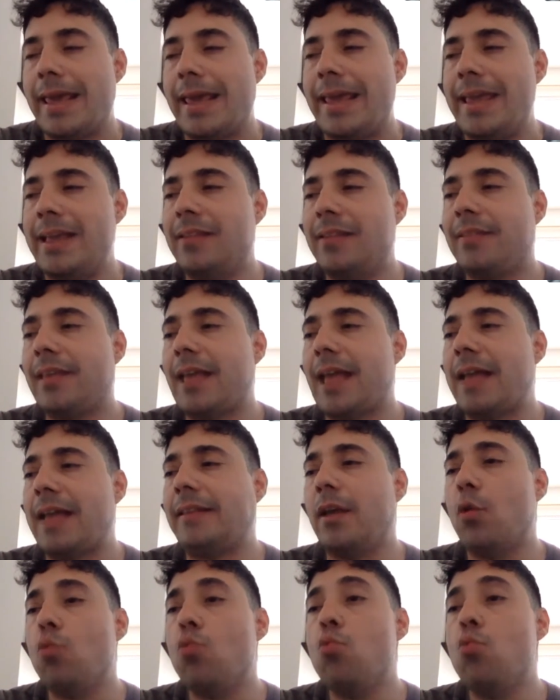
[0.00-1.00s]
is
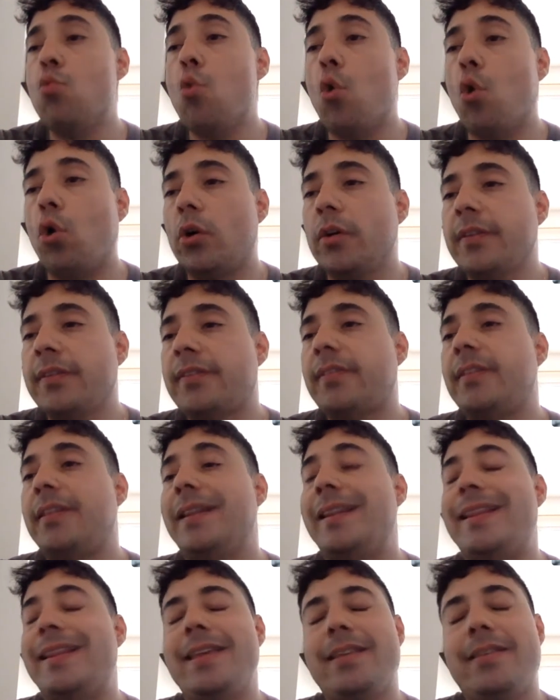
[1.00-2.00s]
the
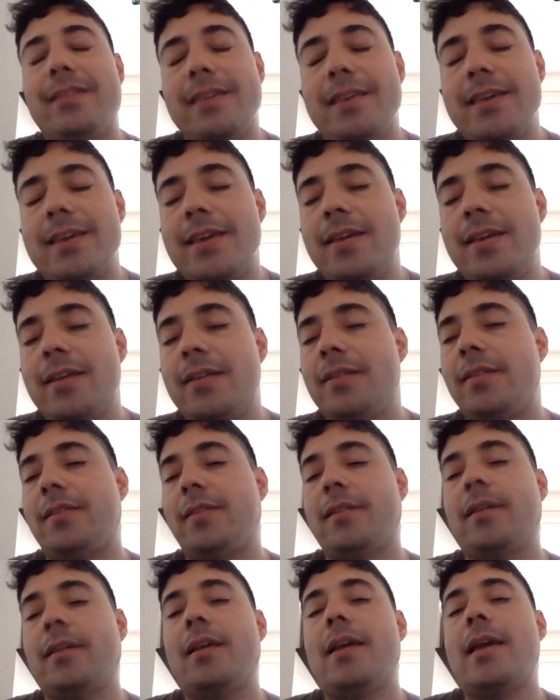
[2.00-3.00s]
worst
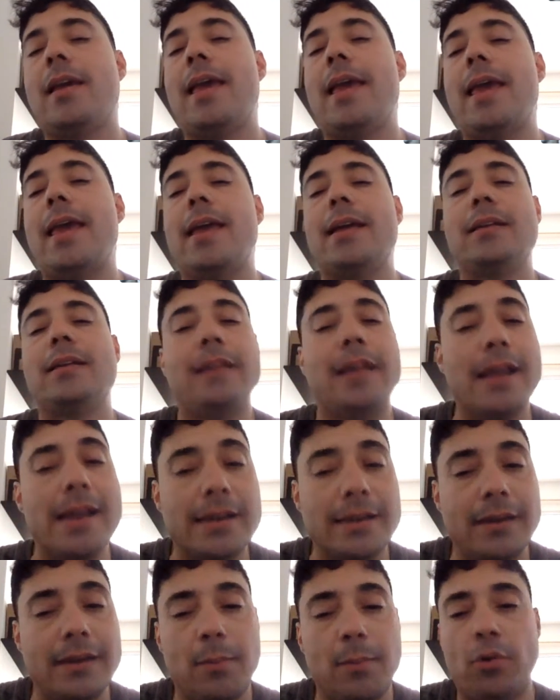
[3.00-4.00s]
disease
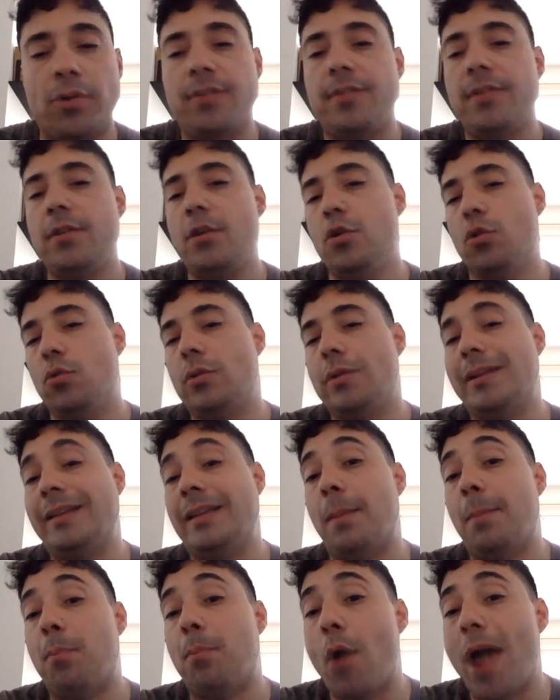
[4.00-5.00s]
in the Brazil.
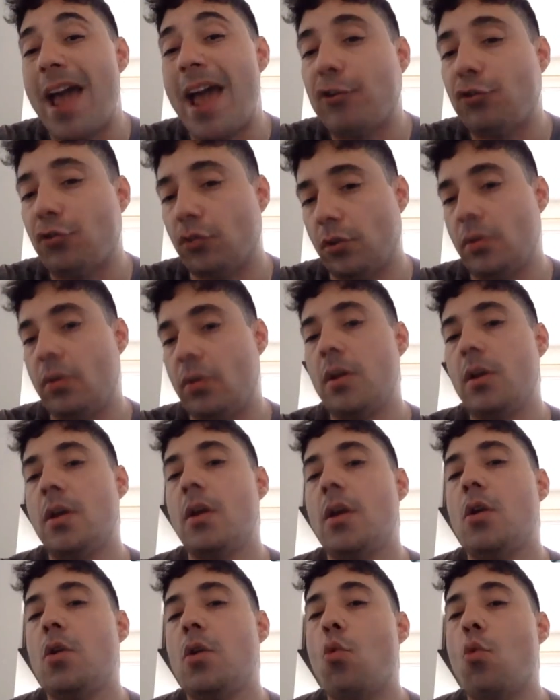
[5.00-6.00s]
Depression
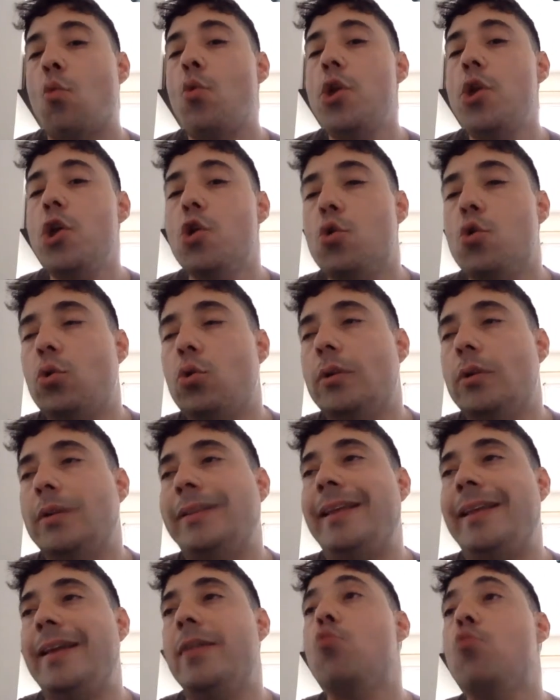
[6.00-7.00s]

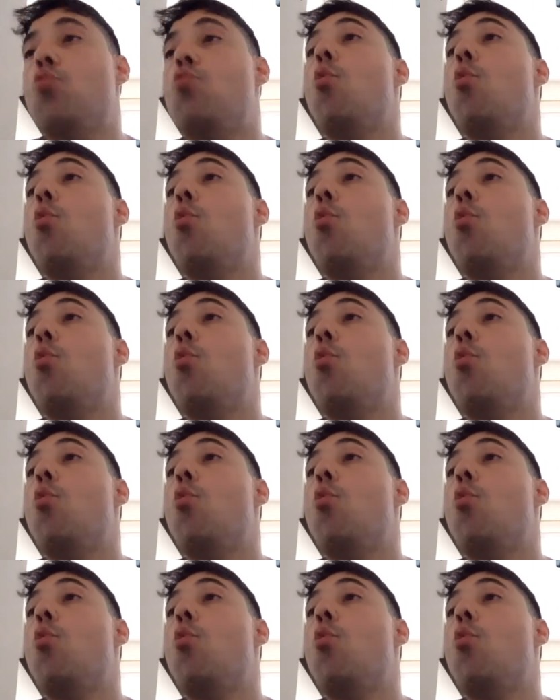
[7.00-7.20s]
will be